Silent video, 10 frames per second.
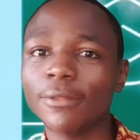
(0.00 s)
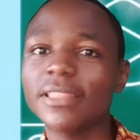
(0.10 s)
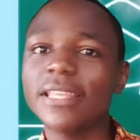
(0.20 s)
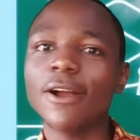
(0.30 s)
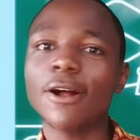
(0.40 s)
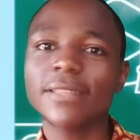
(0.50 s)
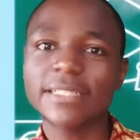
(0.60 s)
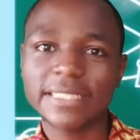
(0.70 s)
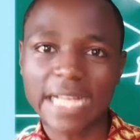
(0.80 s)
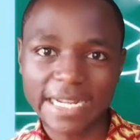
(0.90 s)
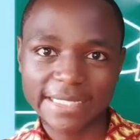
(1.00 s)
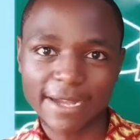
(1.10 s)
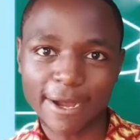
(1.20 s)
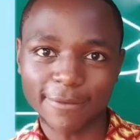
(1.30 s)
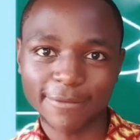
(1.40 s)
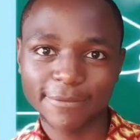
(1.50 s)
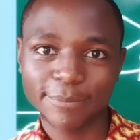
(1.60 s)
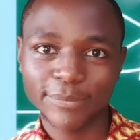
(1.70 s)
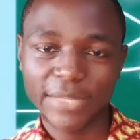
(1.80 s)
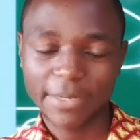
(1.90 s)
On the other side of.
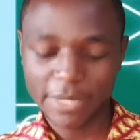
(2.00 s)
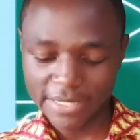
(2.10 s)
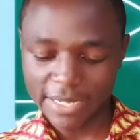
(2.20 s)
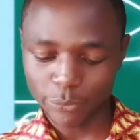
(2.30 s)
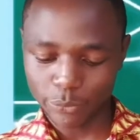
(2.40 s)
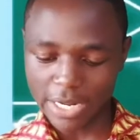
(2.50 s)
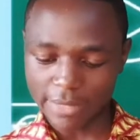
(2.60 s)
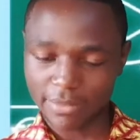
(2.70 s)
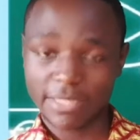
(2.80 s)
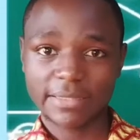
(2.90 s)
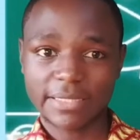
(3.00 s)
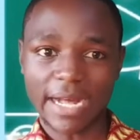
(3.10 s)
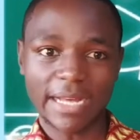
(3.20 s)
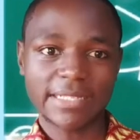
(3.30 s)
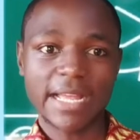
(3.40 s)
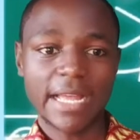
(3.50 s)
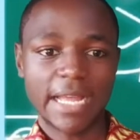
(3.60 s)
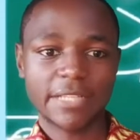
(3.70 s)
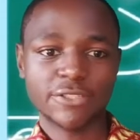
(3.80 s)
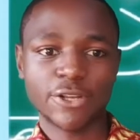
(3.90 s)
It means that we are this side
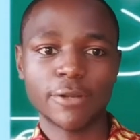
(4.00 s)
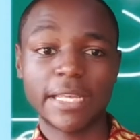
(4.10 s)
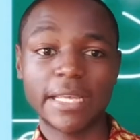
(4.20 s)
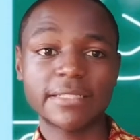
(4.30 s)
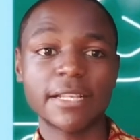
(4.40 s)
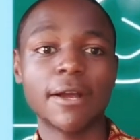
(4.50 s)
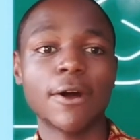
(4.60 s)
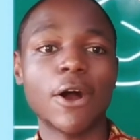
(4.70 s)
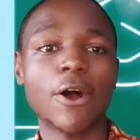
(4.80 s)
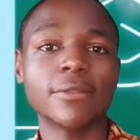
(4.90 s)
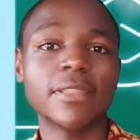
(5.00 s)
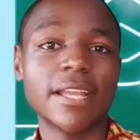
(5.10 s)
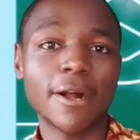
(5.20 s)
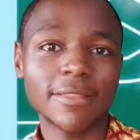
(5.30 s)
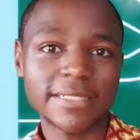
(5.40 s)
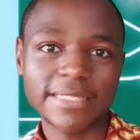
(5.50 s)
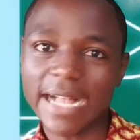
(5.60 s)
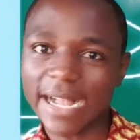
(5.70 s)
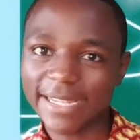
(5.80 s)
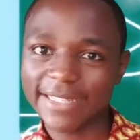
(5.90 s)
and John is on the other
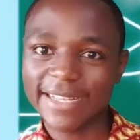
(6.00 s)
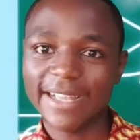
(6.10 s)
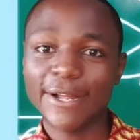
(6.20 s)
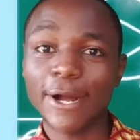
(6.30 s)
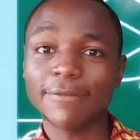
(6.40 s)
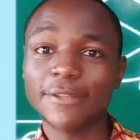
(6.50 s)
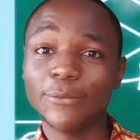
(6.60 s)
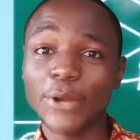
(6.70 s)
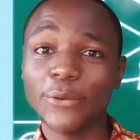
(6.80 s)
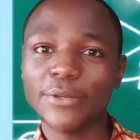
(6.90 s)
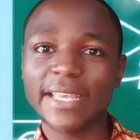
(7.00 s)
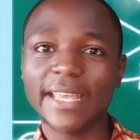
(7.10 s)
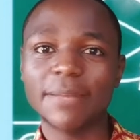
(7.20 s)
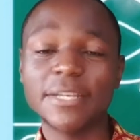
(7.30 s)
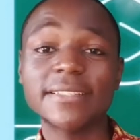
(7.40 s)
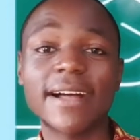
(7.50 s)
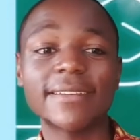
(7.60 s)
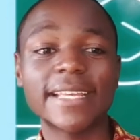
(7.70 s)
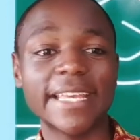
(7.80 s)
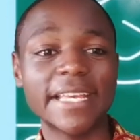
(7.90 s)
side of the road. It means
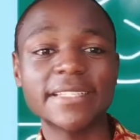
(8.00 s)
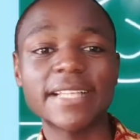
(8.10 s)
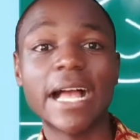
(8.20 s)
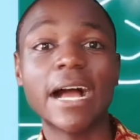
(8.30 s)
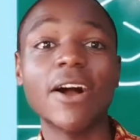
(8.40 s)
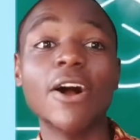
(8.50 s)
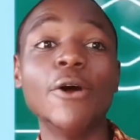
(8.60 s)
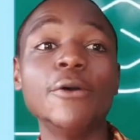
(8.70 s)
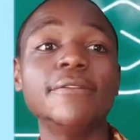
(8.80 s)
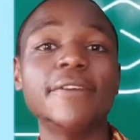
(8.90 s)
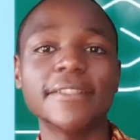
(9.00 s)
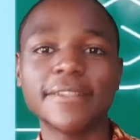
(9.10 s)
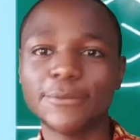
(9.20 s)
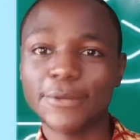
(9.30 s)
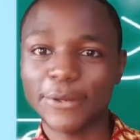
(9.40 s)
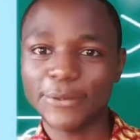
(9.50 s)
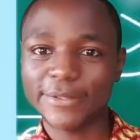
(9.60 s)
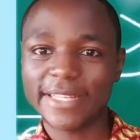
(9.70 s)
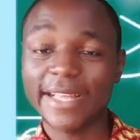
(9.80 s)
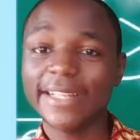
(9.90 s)
that he is over the
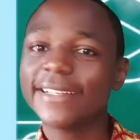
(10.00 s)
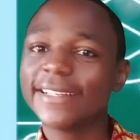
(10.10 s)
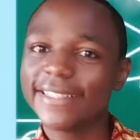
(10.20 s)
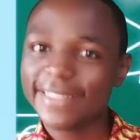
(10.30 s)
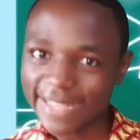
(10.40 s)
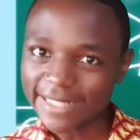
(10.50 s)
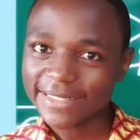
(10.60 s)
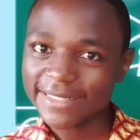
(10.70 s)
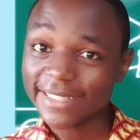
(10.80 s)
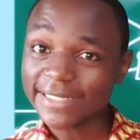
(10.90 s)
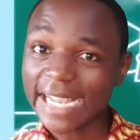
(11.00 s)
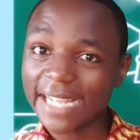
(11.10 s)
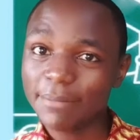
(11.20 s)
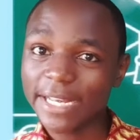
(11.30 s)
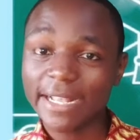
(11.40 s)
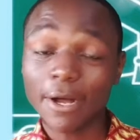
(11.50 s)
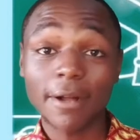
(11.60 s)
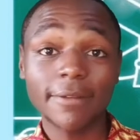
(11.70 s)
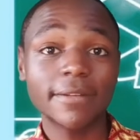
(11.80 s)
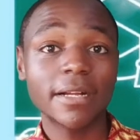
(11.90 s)
road. That's the second meaning
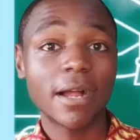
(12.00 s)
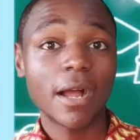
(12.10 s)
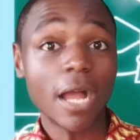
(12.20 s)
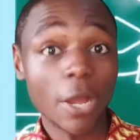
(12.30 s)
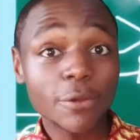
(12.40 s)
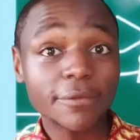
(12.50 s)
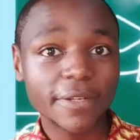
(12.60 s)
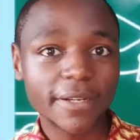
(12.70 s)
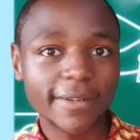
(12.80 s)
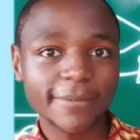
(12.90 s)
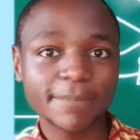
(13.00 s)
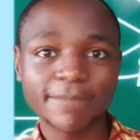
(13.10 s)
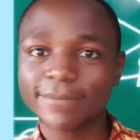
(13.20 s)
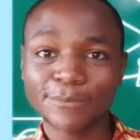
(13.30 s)
of over.